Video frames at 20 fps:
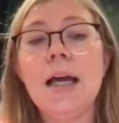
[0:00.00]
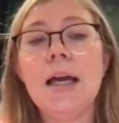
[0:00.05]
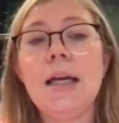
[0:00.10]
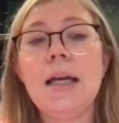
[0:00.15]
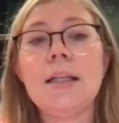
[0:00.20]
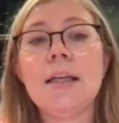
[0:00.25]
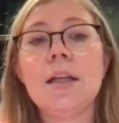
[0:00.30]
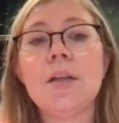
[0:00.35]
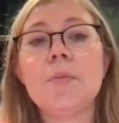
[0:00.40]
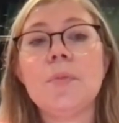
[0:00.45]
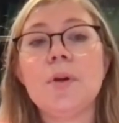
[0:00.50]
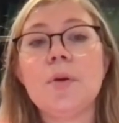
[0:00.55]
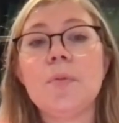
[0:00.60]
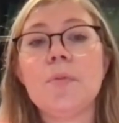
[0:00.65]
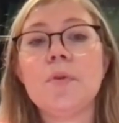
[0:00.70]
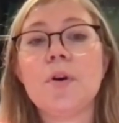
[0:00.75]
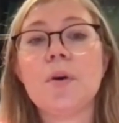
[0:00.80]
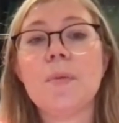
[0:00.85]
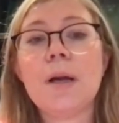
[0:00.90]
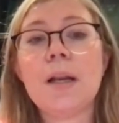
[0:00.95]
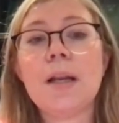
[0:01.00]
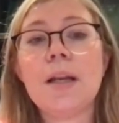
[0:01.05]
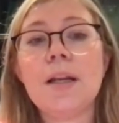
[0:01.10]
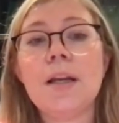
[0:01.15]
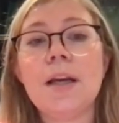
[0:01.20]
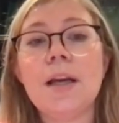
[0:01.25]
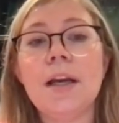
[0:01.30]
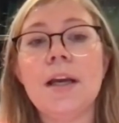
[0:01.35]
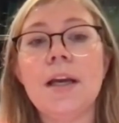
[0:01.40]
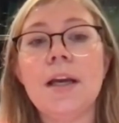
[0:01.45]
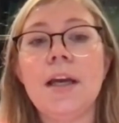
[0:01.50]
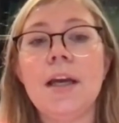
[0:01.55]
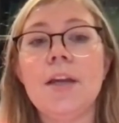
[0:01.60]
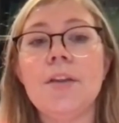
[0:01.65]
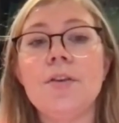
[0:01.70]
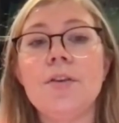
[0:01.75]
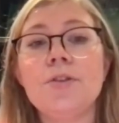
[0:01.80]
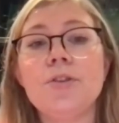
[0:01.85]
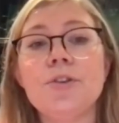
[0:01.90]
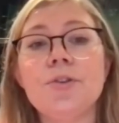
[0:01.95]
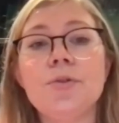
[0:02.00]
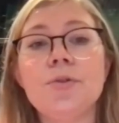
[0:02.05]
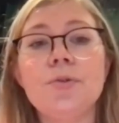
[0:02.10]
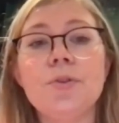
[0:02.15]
It can be abnormal either due to